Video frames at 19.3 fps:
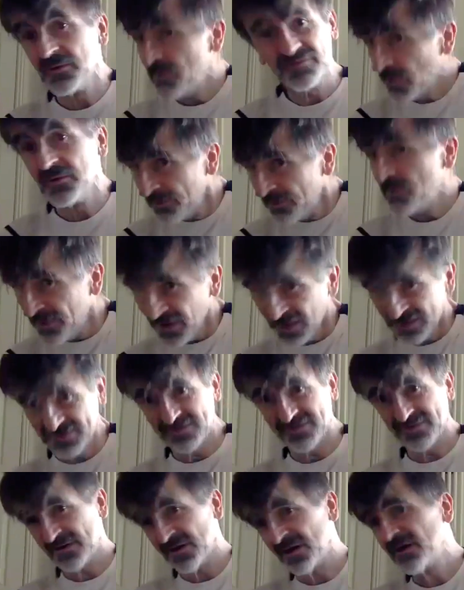bump at the
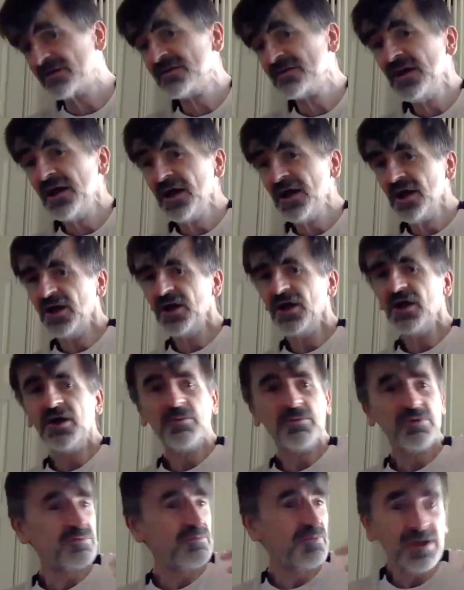start,
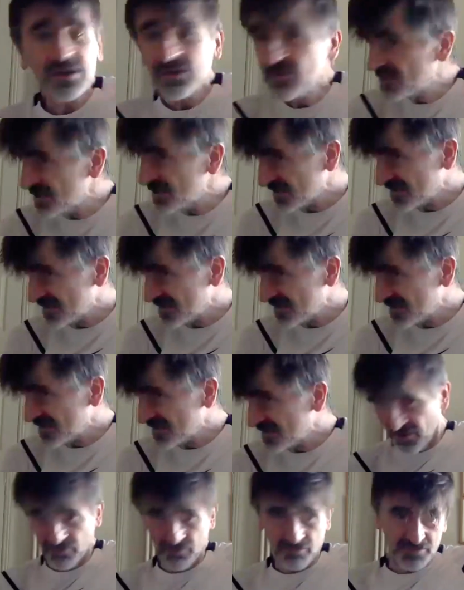but my goodness, the
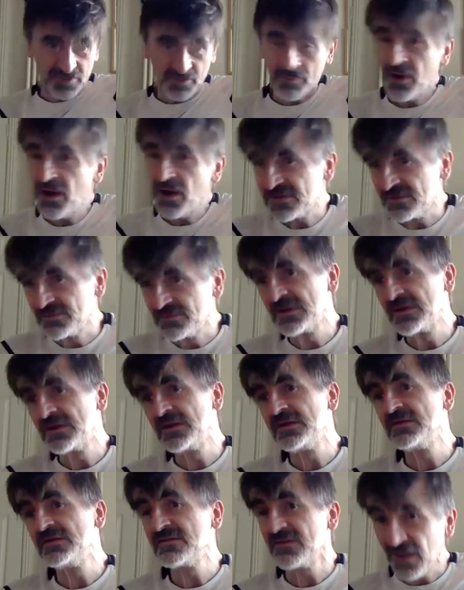
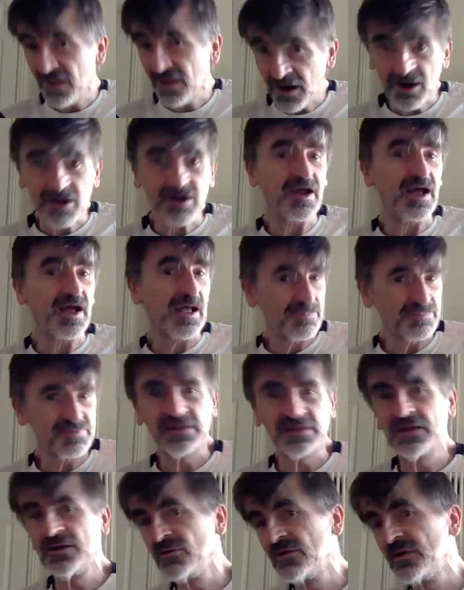possibilities are
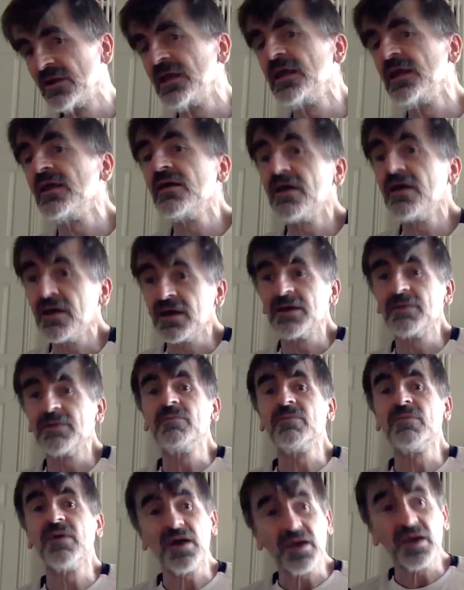absolutely
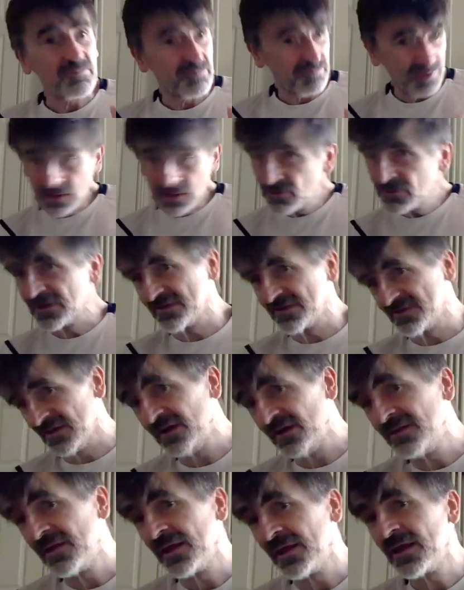boundless, I
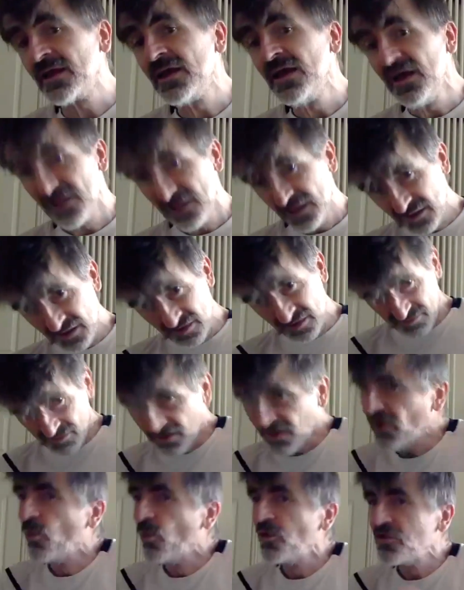think,
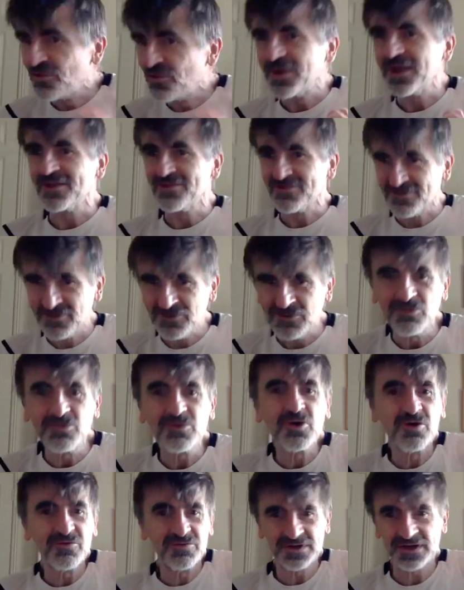once we get through
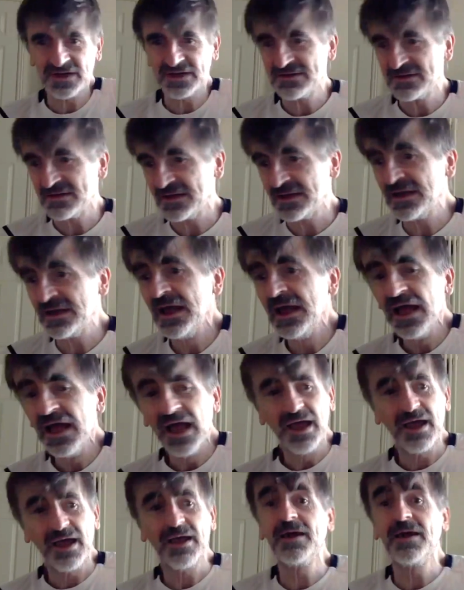COVID-19.
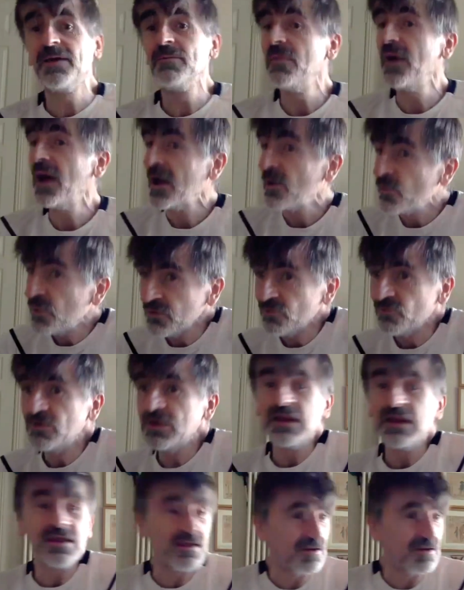And we
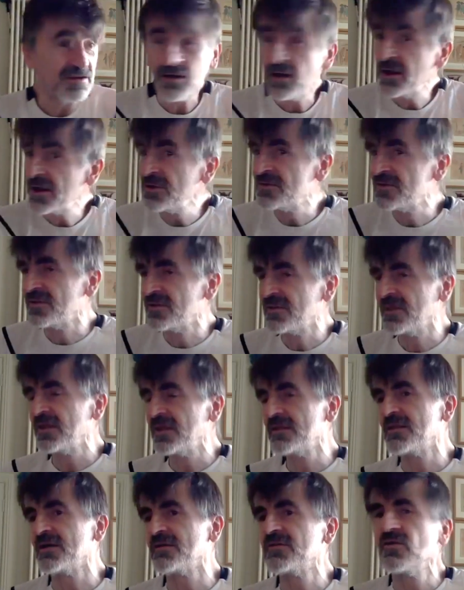really, like, I used to think
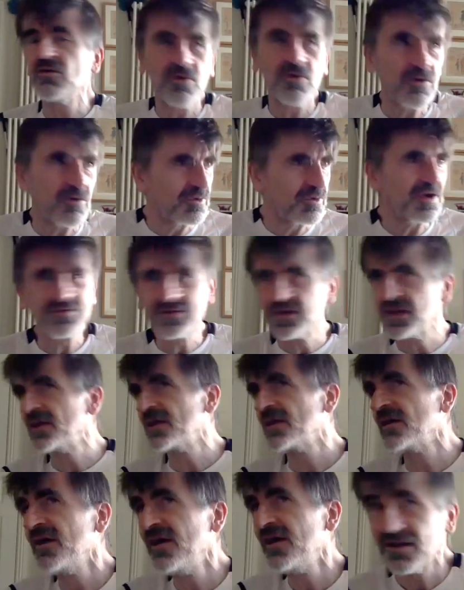that, we have to get
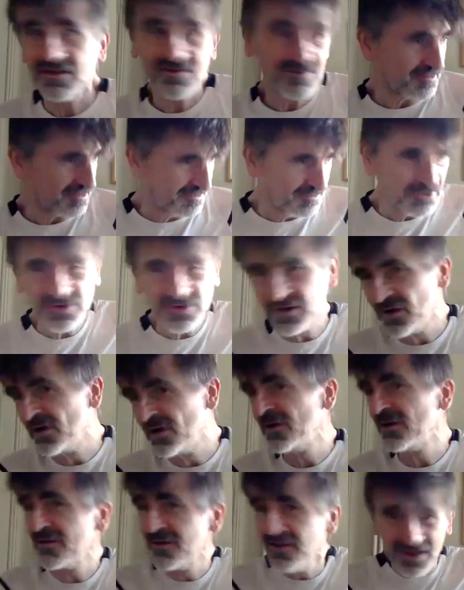a community
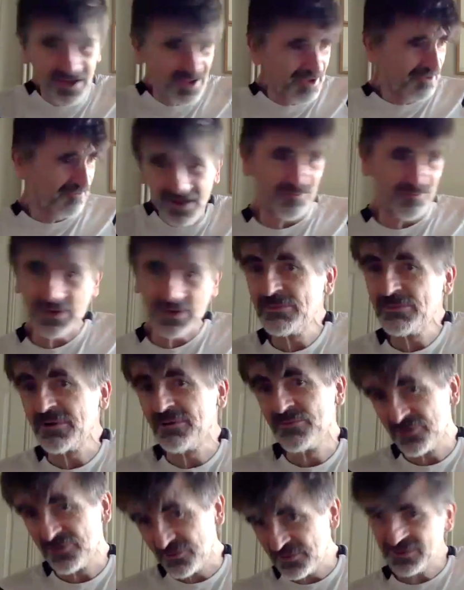hall for people and
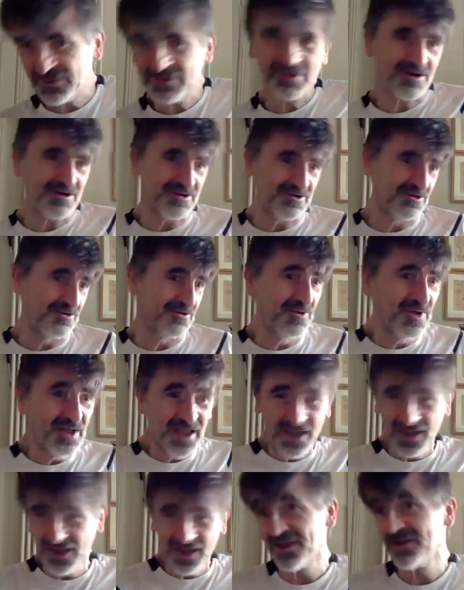put them in there,
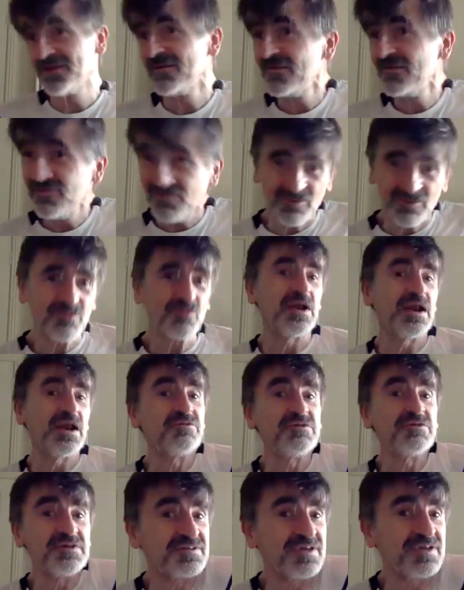and well, every
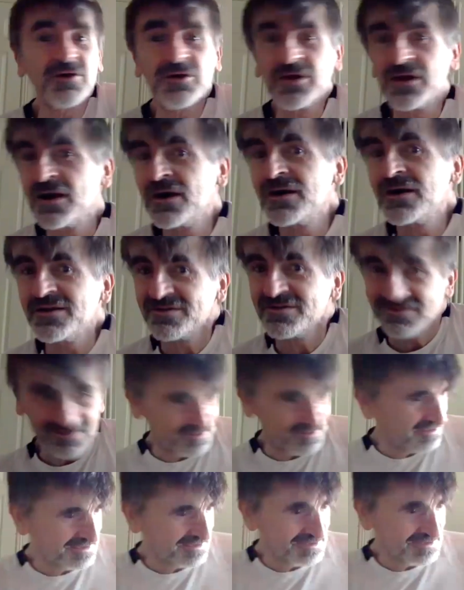town in Ireland has
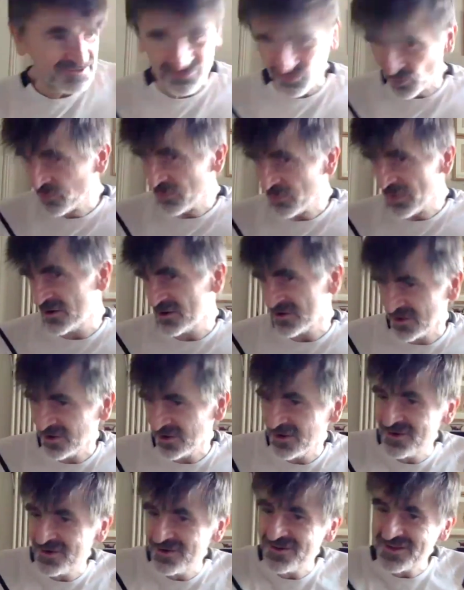at least one parish hall
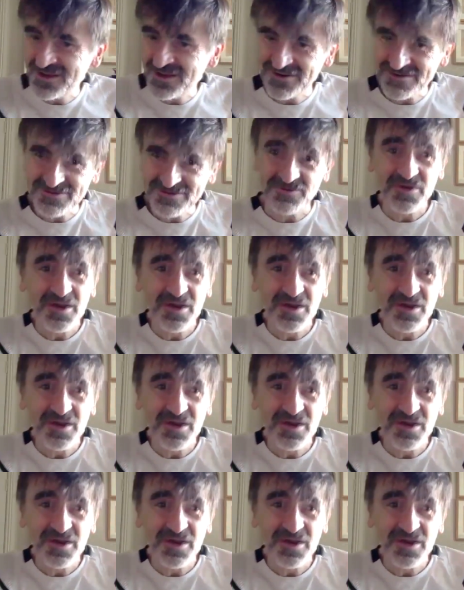and all that kind of stuff.